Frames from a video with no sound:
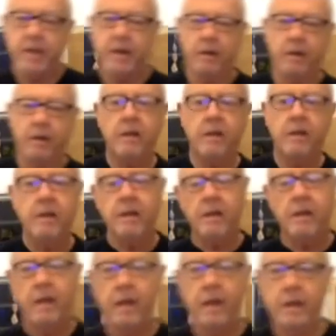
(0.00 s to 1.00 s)
here.
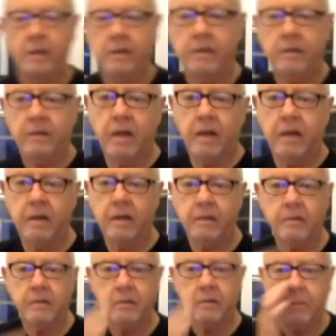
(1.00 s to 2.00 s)
And
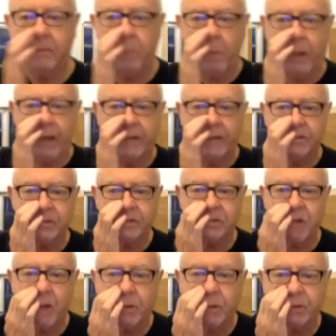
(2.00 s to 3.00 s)
what I just
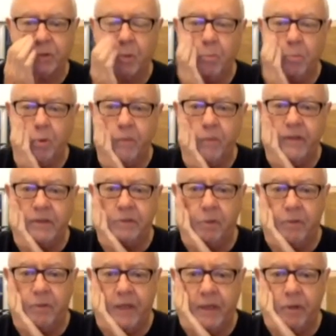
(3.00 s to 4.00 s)
saw was so moving,
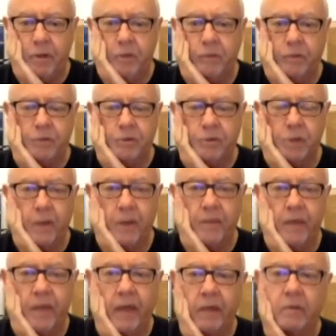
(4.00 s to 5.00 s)
so thank you for
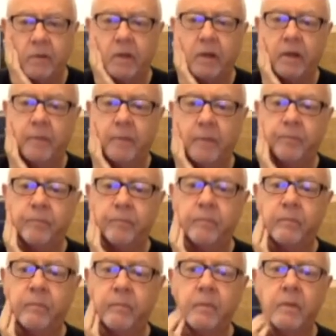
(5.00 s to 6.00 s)
showing that.
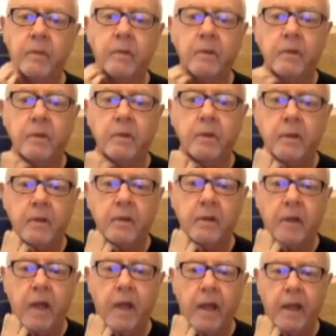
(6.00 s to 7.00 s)

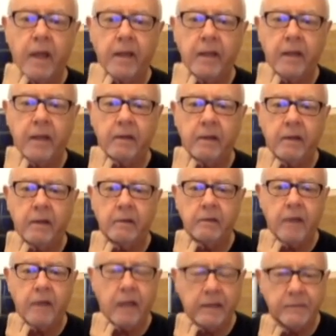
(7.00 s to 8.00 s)
I
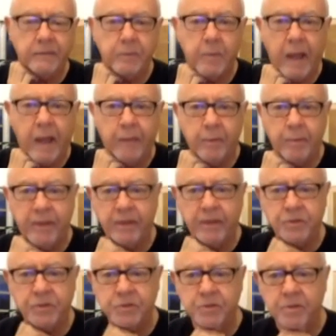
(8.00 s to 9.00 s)
live in Miami
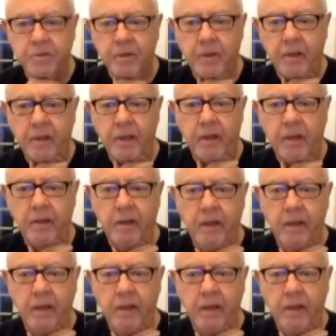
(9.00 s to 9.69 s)
Beach and